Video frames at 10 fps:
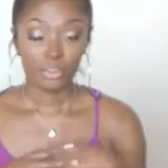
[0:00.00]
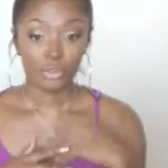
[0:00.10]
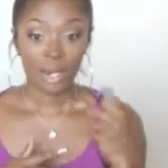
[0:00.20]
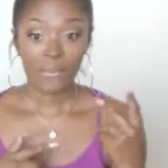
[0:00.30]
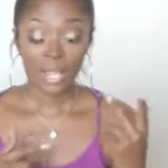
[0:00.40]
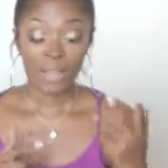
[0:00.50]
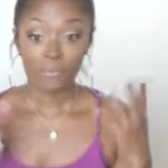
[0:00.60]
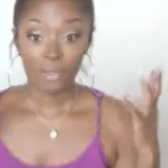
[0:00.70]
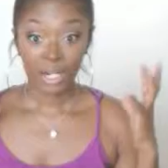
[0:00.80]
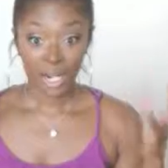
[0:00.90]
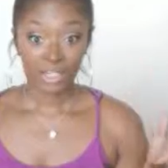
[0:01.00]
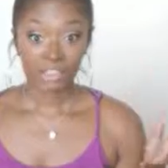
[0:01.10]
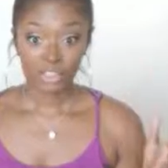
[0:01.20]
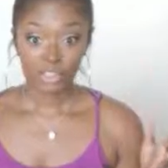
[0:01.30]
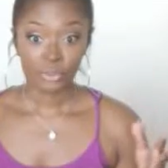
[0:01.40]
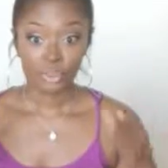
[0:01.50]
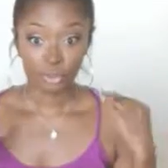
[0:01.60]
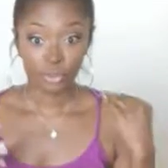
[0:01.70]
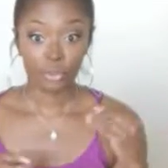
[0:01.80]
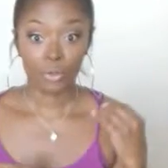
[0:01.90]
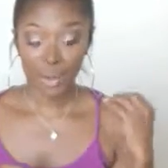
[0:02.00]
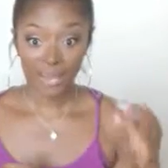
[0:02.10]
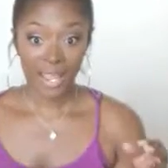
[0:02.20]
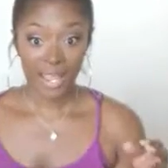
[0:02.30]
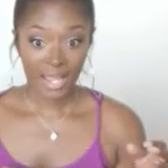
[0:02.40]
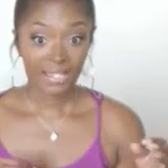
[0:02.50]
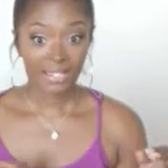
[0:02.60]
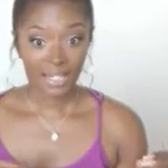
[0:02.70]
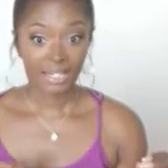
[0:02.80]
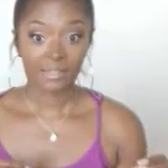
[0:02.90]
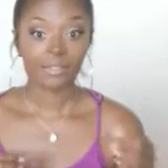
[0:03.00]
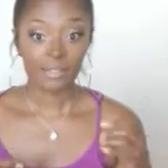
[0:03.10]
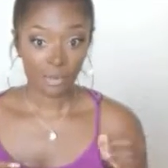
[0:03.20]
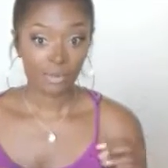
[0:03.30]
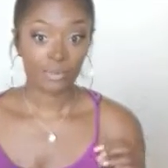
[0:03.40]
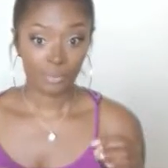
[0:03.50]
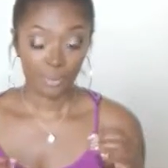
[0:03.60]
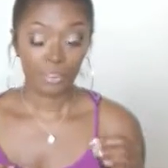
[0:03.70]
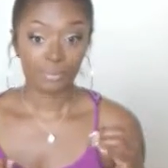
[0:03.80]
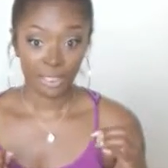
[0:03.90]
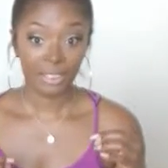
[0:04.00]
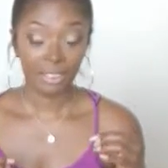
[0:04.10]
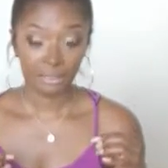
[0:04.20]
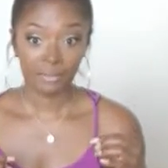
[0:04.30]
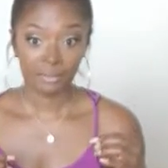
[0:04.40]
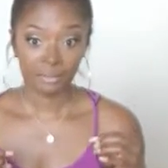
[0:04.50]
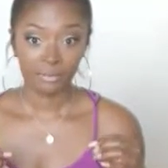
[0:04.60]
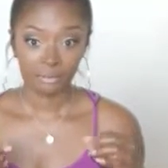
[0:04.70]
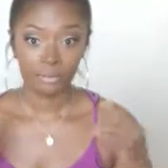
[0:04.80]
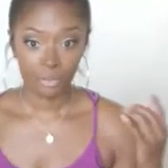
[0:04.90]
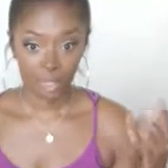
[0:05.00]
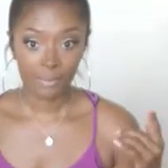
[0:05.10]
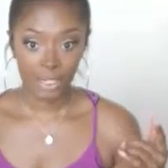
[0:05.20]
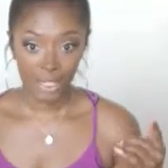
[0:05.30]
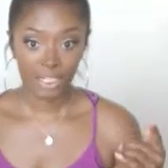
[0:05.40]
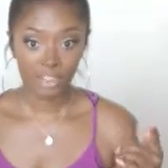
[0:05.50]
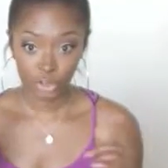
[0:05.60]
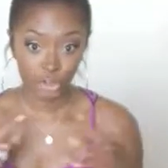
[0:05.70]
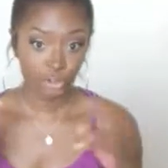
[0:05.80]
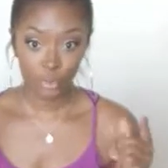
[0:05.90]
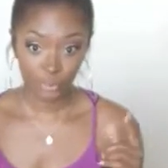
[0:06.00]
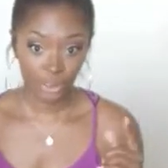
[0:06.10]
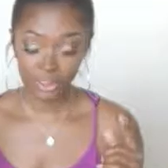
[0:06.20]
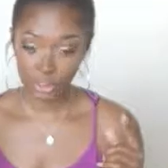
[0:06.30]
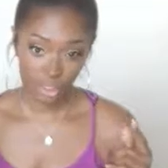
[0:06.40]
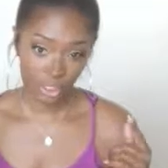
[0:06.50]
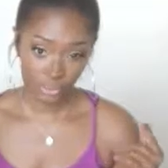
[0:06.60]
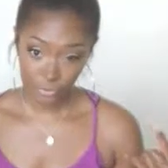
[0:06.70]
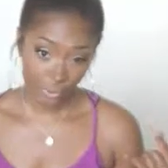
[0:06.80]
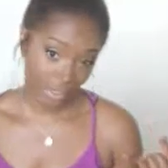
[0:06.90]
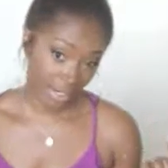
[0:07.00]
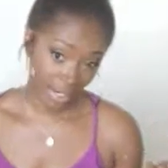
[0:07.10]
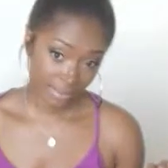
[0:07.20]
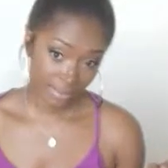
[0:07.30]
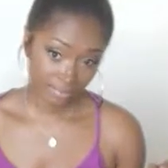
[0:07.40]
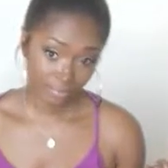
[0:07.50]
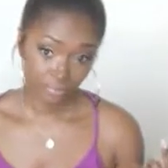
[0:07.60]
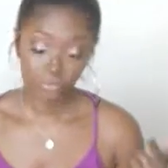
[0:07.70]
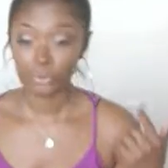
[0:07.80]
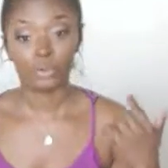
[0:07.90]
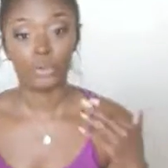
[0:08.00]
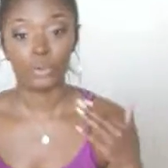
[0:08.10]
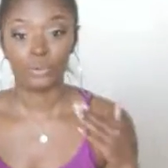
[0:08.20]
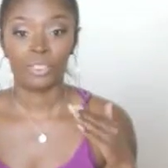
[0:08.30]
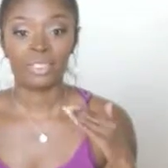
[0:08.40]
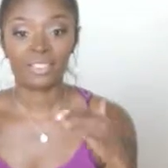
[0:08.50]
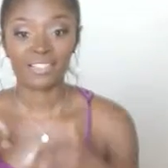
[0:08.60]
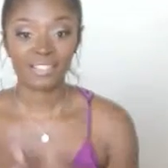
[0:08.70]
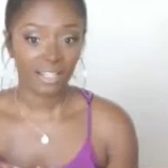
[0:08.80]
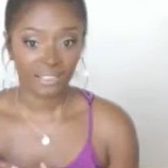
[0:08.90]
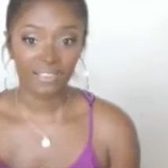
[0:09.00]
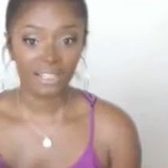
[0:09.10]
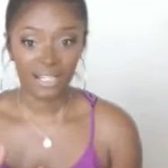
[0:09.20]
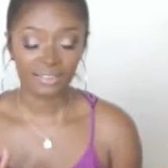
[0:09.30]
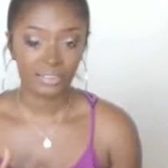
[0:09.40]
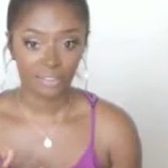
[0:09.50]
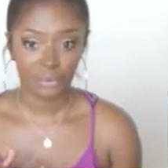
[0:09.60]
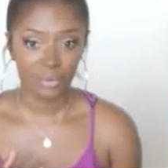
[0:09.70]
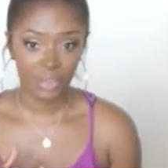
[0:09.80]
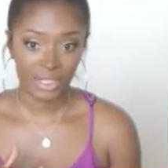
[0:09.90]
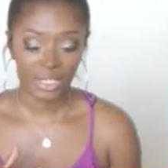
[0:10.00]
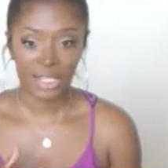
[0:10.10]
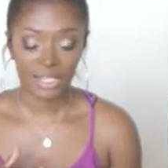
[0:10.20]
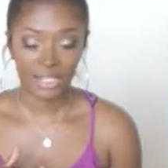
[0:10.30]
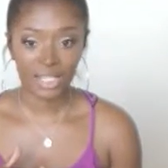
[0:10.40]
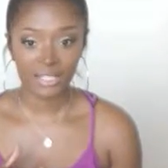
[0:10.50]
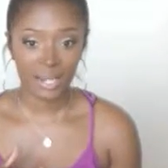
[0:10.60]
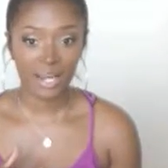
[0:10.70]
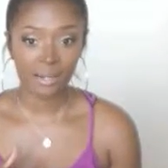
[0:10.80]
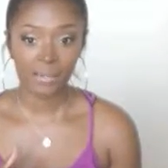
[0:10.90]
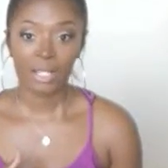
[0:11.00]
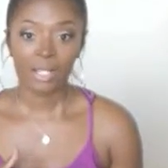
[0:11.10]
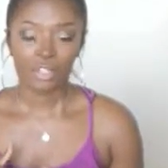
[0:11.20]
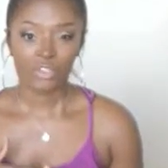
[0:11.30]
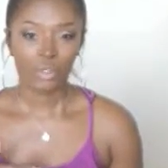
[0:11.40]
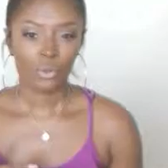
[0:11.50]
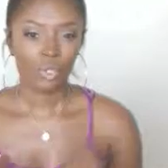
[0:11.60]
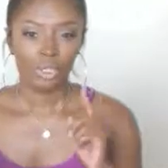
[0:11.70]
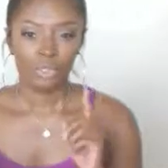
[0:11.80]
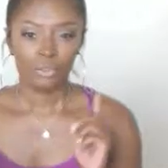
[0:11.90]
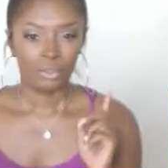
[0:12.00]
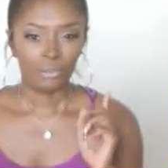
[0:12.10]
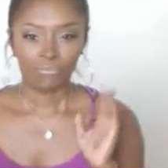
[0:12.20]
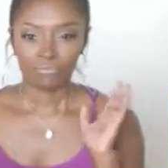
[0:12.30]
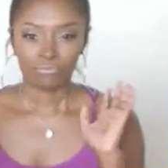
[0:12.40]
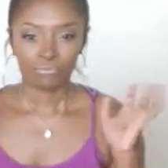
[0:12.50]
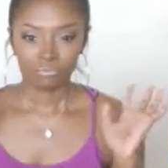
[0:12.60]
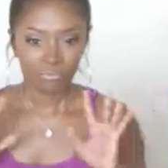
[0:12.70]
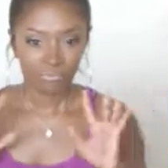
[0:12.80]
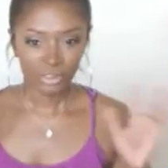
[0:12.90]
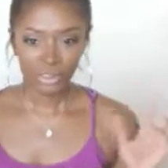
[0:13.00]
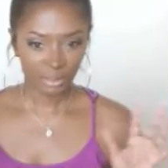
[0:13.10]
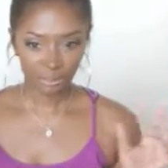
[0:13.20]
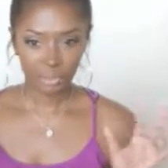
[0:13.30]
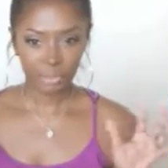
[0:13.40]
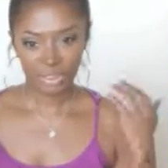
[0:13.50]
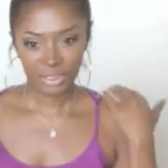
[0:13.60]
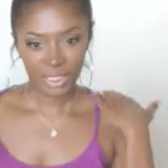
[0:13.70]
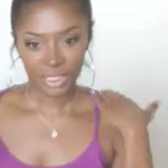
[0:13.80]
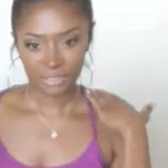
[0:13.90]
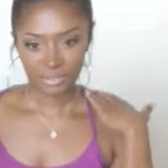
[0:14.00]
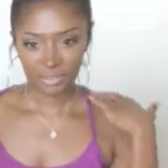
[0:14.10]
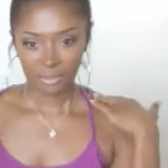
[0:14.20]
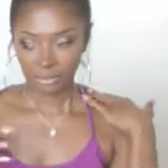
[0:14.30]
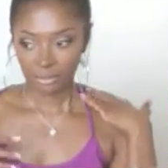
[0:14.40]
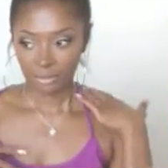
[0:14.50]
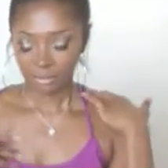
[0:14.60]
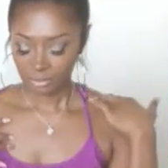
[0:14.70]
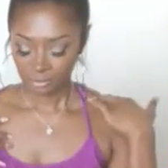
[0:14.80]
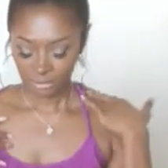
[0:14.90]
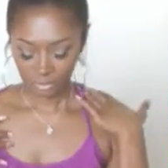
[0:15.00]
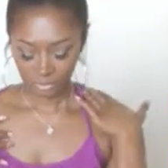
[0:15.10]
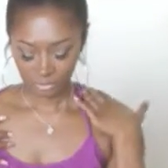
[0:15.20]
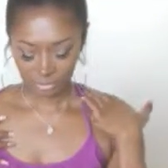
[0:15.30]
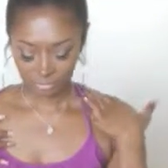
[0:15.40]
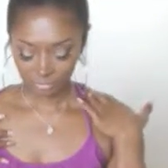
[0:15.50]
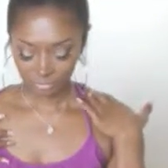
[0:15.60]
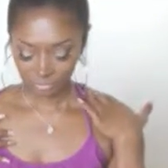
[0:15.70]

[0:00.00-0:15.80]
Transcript: drop add for college students drop add dates those are pretty big drop add dates because you don't want to get charged for a class you don't want to get stuck in a class that you don't want to take at that time so you know any important dates um,